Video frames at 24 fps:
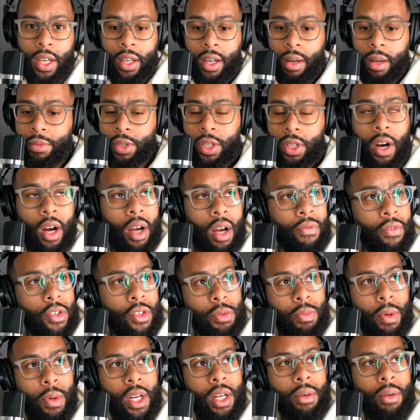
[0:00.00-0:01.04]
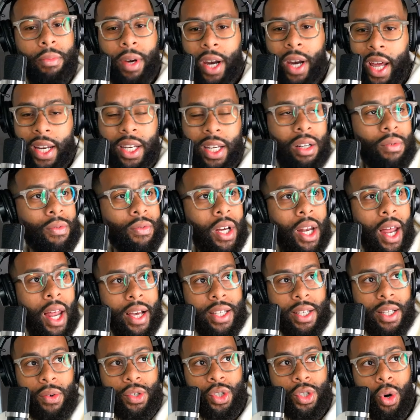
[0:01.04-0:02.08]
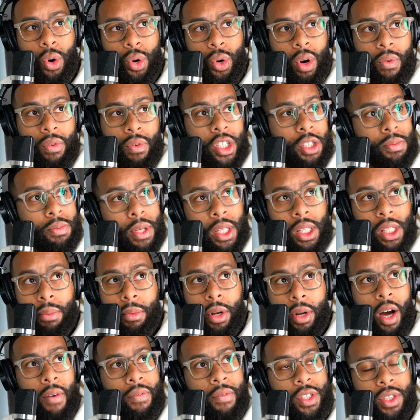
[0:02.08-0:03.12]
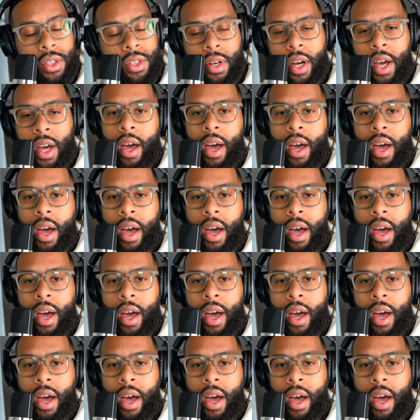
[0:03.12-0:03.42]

I'm sorry for speeding, but I didn't realize I was going over the speed limit, officer.